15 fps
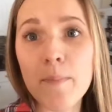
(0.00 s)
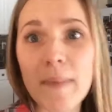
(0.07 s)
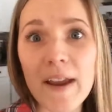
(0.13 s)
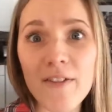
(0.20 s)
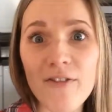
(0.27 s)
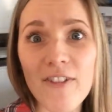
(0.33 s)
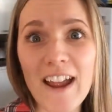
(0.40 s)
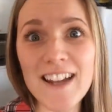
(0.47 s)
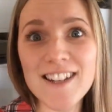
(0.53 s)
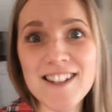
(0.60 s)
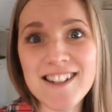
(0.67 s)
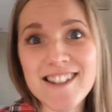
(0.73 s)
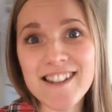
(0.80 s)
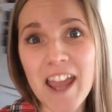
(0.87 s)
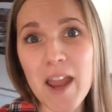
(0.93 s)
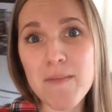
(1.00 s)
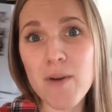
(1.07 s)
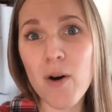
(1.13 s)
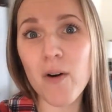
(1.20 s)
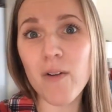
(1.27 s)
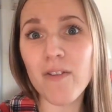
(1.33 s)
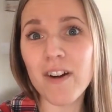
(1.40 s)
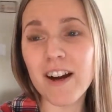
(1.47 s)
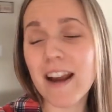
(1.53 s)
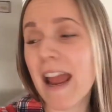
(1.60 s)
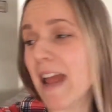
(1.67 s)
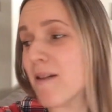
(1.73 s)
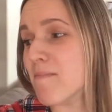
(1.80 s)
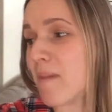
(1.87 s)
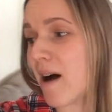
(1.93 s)
My friend just came over
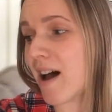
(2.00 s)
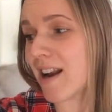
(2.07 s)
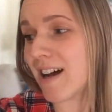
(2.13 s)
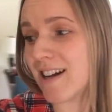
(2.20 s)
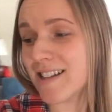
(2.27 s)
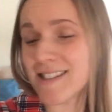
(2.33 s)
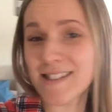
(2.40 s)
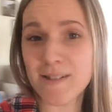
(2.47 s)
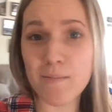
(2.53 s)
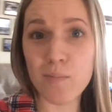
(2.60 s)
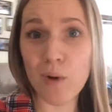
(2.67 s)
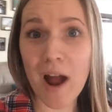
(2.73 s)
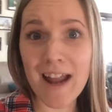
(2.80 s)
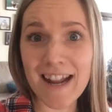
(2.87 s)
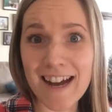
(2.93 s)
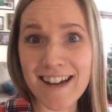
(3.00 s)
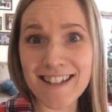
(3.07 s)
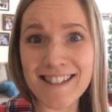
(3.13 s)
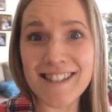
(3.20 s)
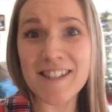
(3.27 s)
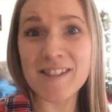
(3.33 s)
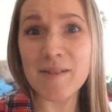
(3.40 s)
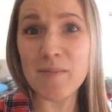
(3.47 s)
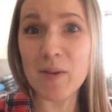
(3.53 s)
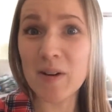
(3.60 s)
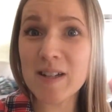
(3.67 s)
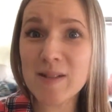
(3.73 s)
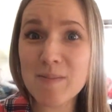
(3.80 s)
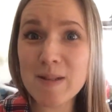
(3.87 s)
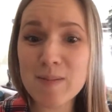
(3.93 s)
and brought us some
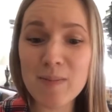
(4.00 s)
Christmas